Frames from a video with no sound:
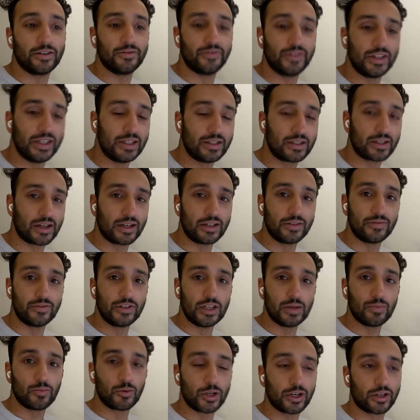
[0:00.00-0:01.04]
of these kind of
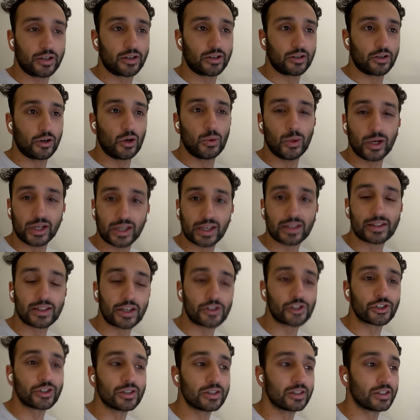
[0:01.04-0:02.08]
deep work co-working
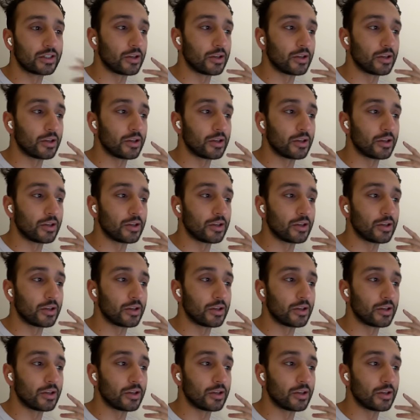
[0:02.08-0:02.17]
sessions,